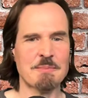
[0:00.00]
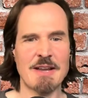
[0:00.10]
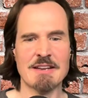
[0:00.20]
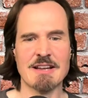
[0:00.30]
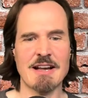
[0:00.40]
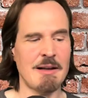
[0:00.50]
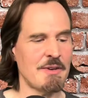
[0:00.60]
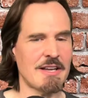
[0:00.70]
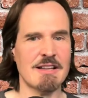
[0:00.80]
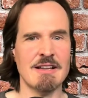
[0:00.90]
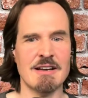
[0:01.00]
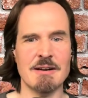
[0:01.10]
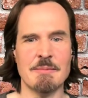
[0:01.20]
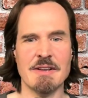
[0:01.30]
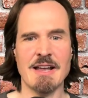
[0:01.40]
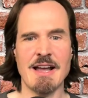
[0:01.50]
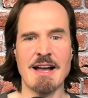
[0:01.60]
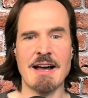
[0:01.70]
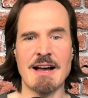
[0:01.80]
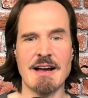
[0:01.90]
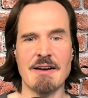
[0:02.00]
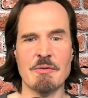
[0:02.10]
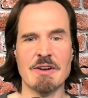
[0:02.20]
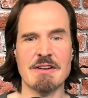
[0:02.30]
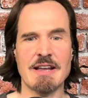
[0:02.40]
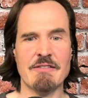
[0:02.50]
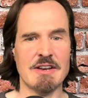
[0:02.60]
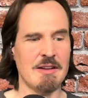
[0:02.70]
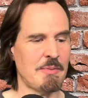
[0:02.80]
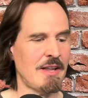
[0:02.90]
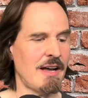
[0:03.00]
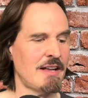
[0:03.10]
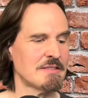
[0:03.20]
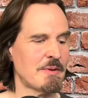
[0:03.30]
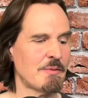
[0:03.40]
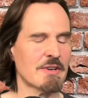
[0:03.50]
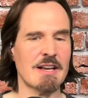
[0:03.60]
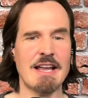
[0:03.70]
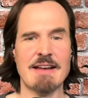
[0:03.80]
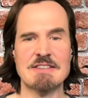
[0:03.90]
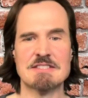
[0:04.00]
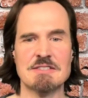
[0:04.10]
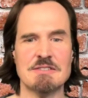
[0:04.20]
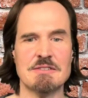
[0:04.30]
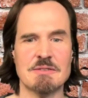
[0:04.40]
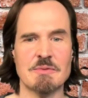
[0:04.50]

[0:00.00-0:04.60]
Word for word: Panda Comedy Club. Yeah, we don't have any applause, but we're gonna have it soon.